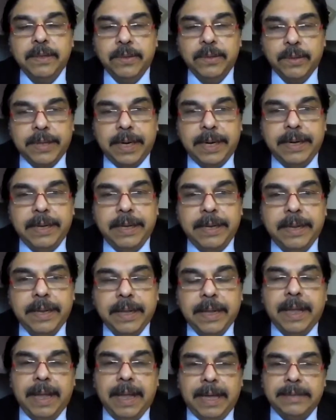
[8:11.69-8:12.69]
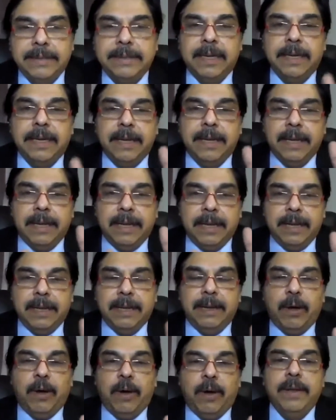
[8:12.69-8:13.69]
society has an
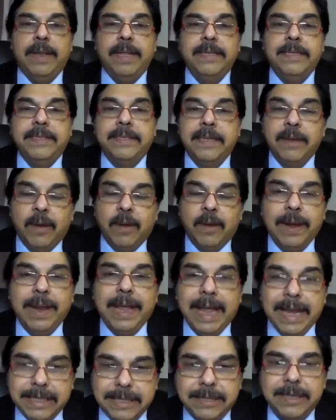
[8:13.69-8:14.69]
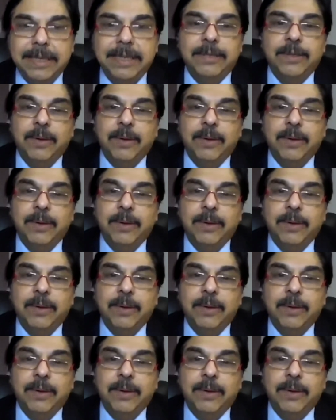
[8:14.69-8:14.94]
organization called ESHRI.